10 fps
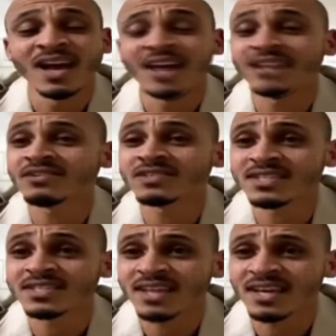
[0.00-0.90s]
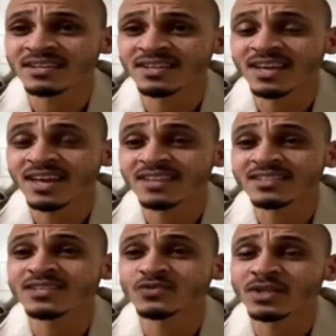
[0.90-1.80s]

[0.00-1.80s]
And there is a saying here. It says,